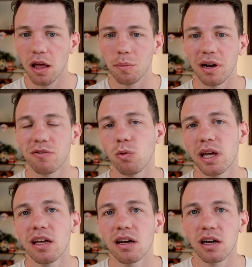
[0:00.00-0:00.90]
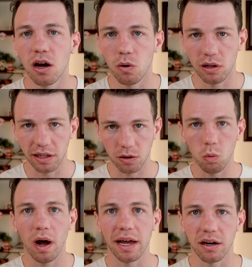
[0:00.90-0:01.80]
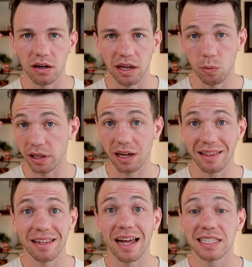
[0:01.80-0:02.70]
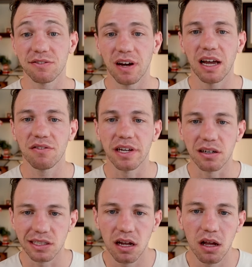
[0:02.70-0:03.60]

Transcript: But if we go a little wider and we look at the last 5 years,